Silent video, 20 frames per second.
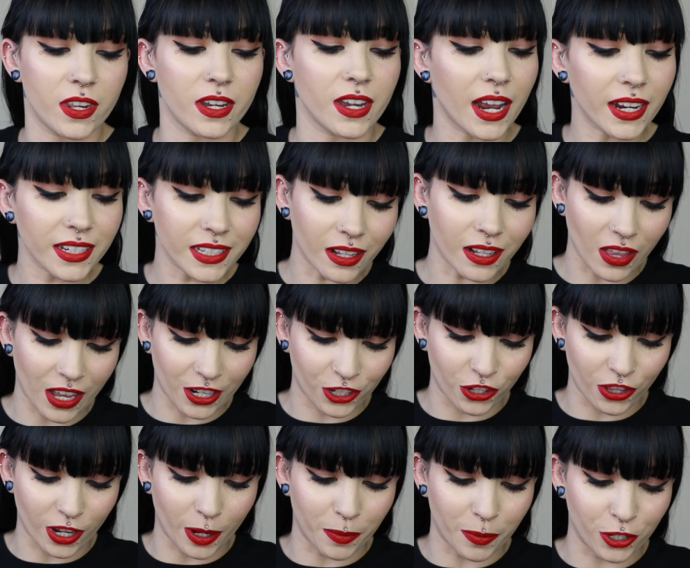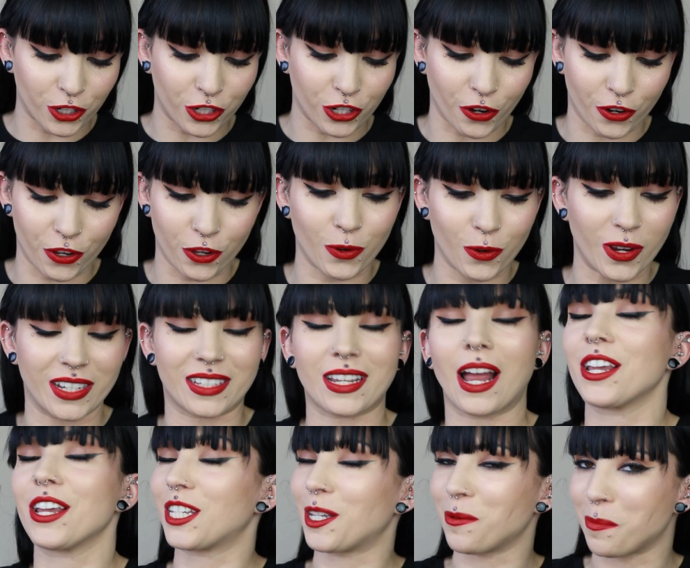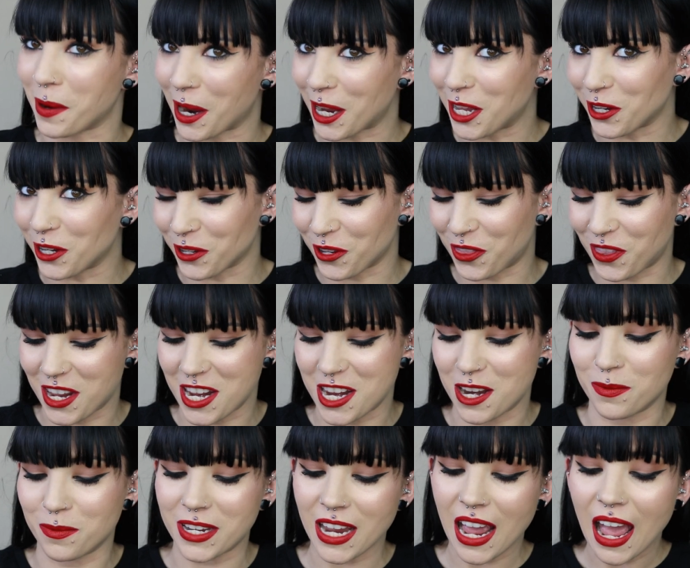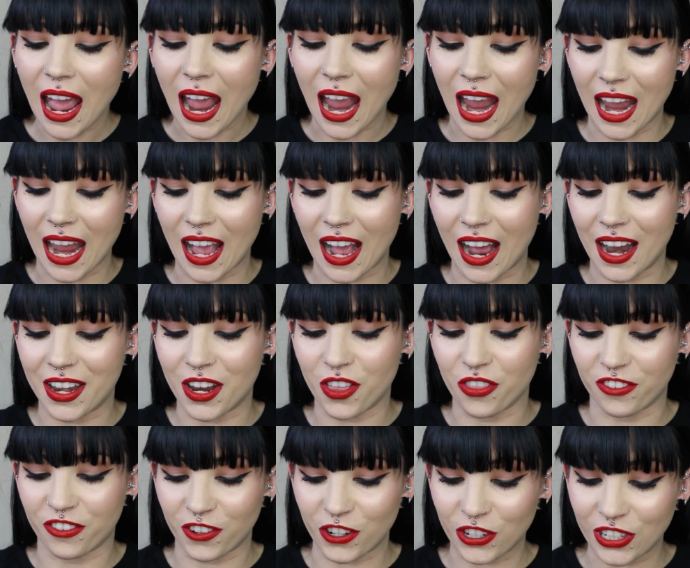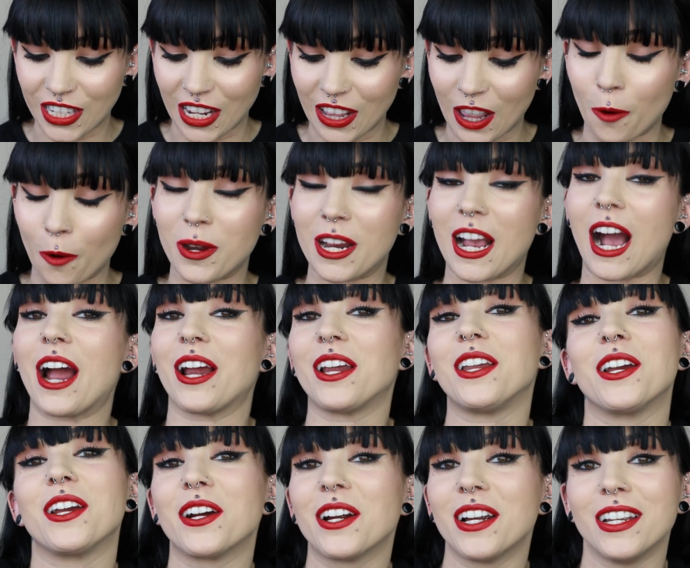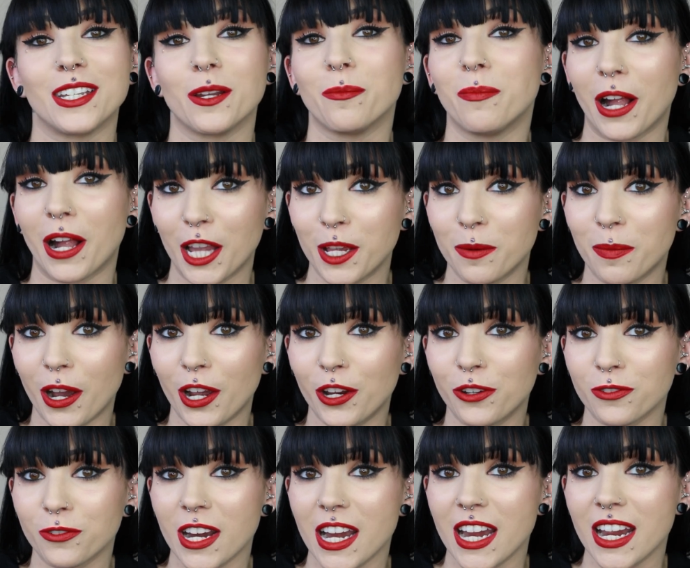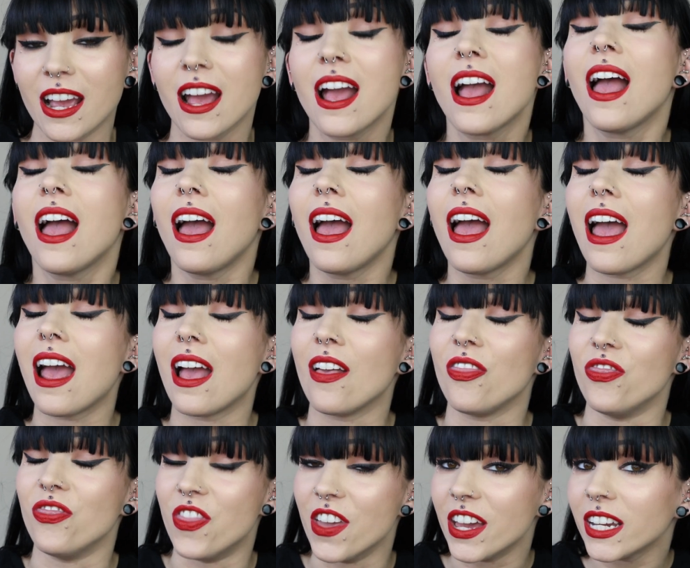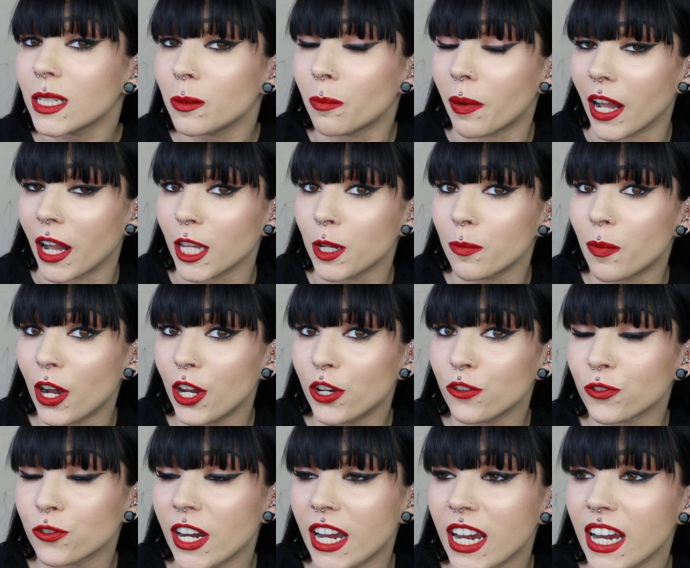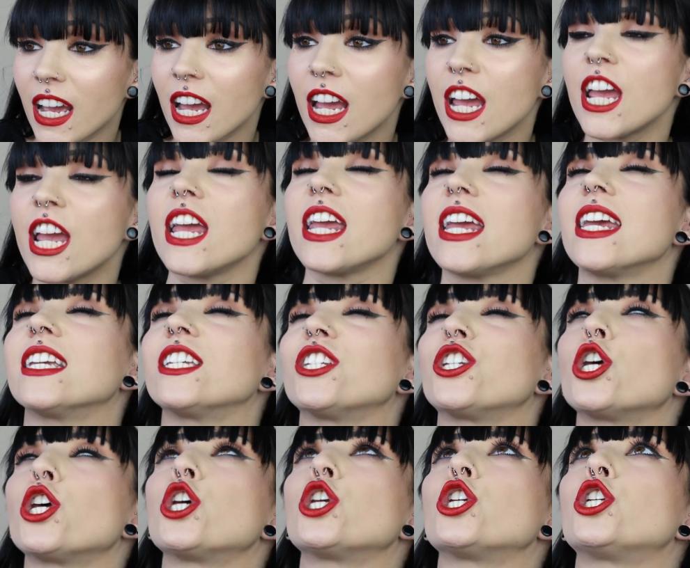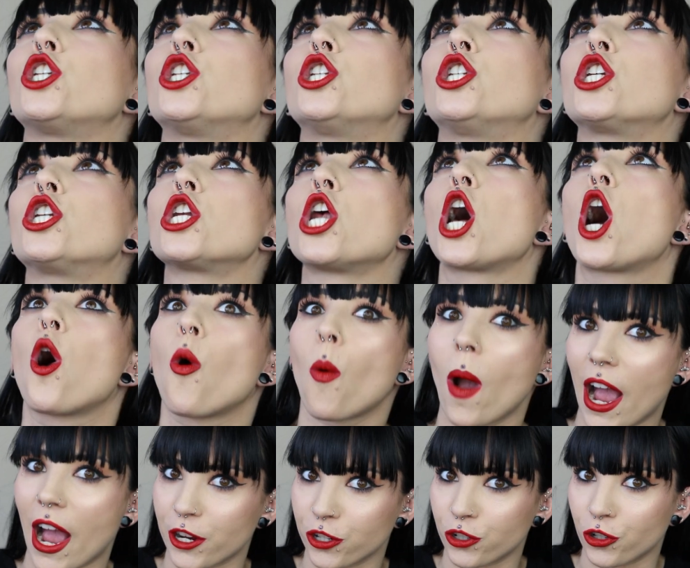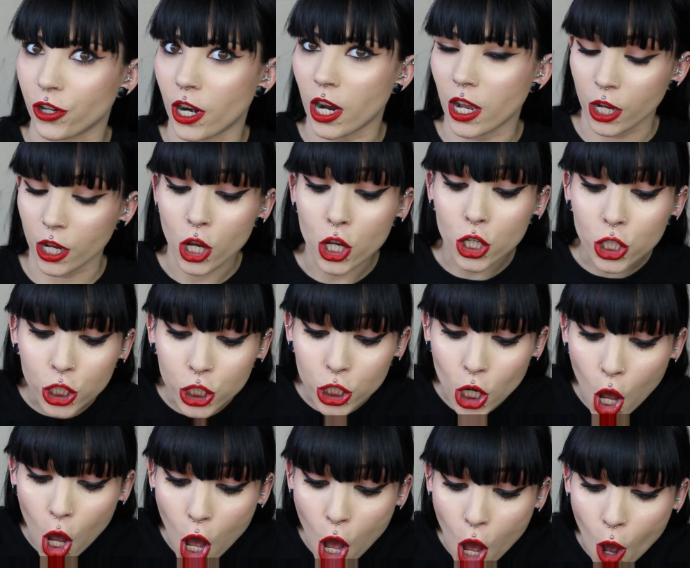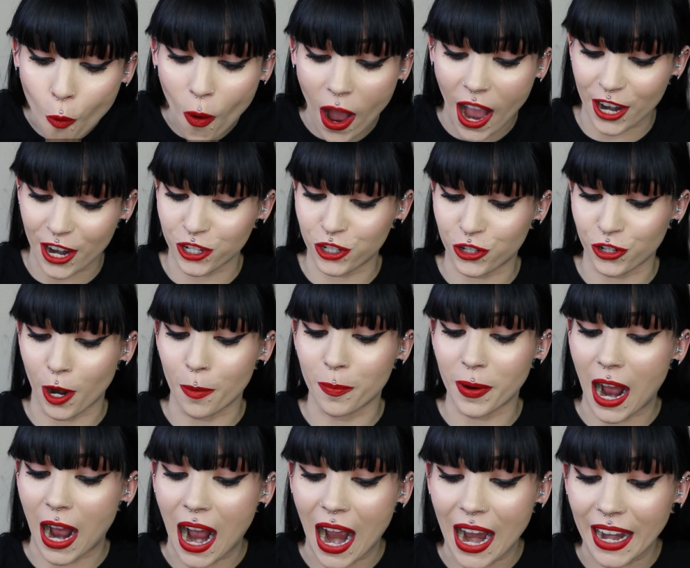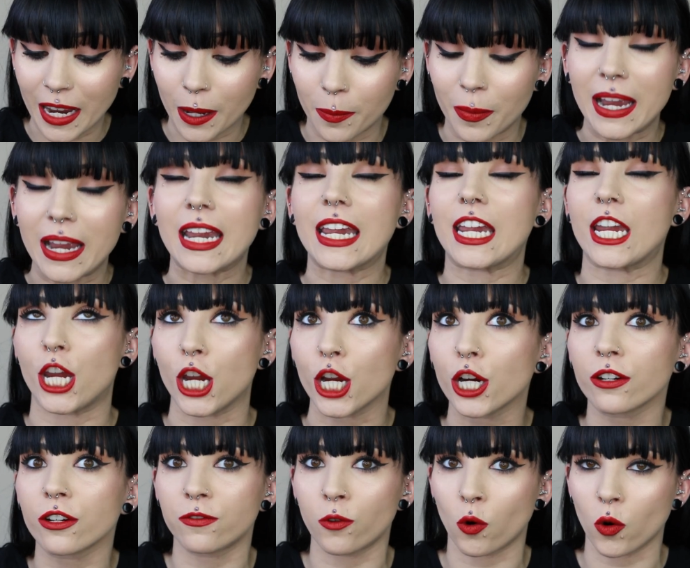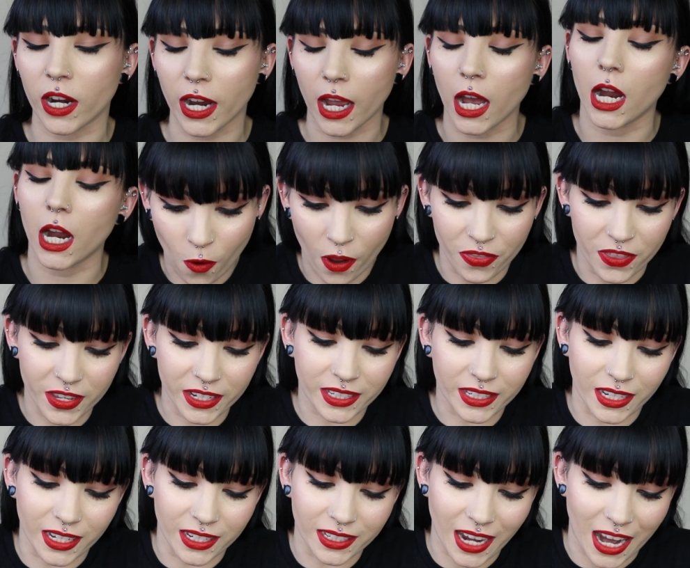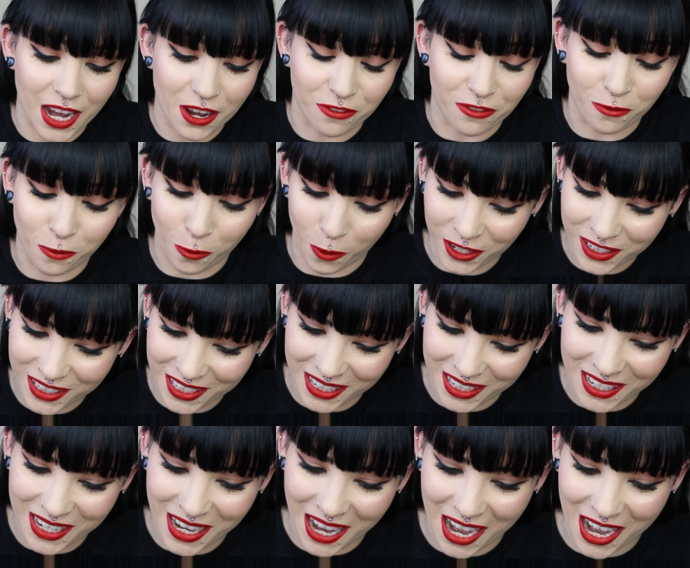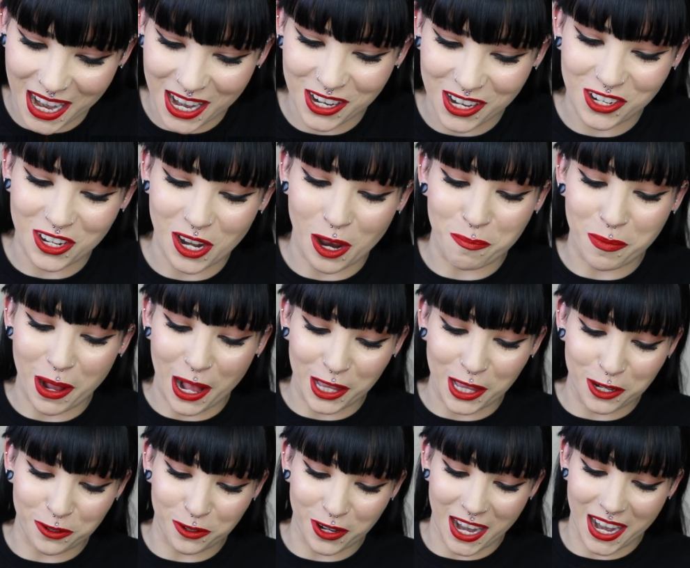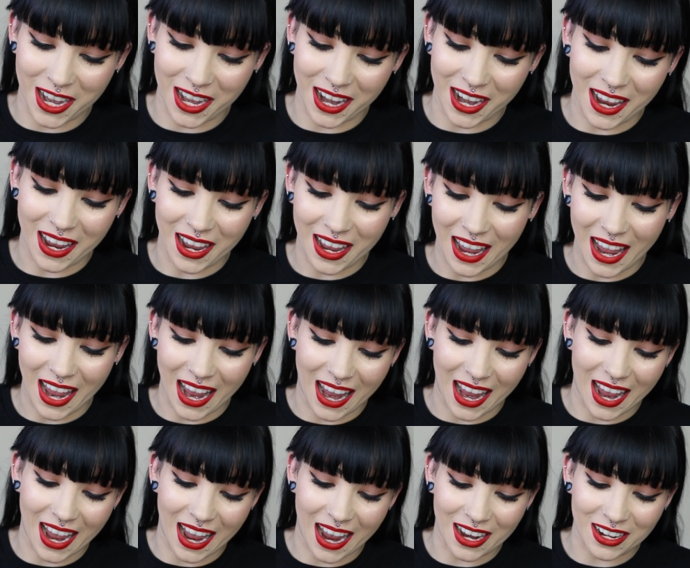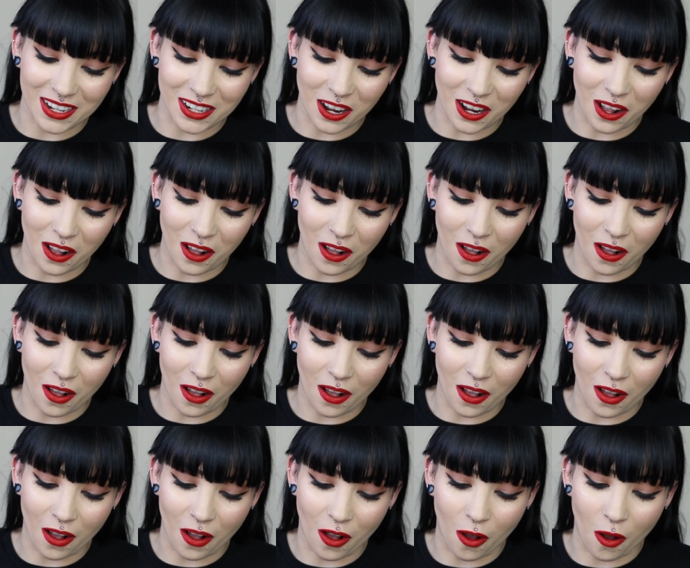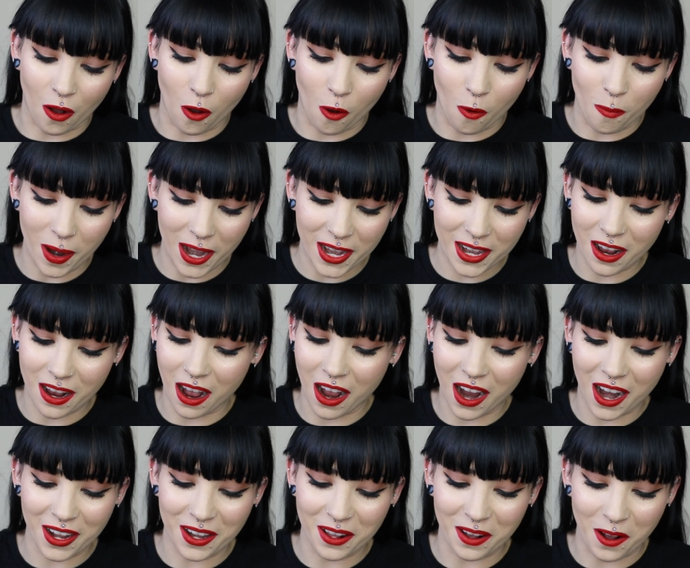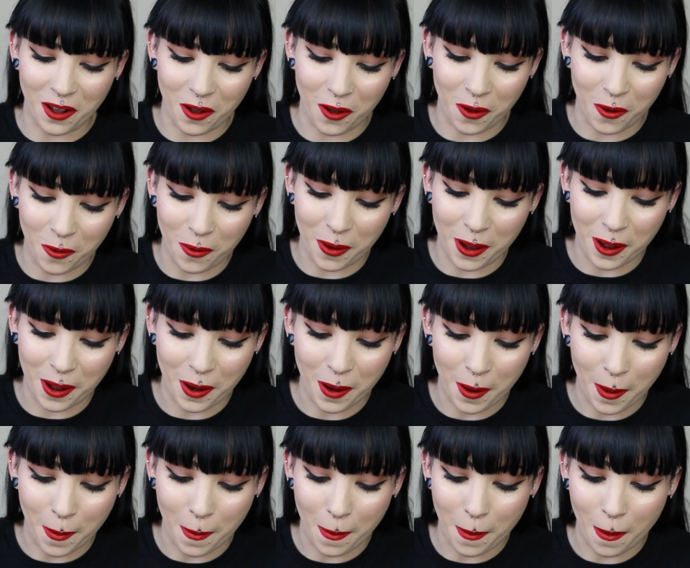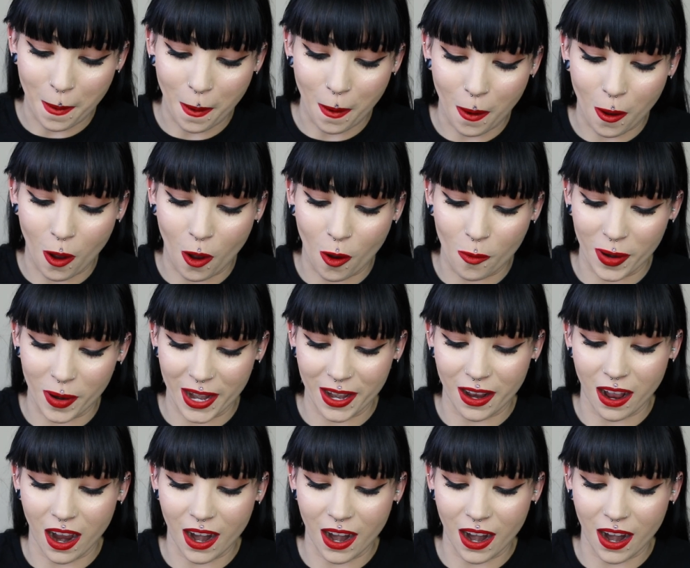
The next collection that I'm going to show you is spider themed, and the first thing that we got here is a belly button ring, and this belly button ring is so extra, so extra, but I am here for it, honey. This is a fourteen gauge belly ring, and oh my god, oh, oh my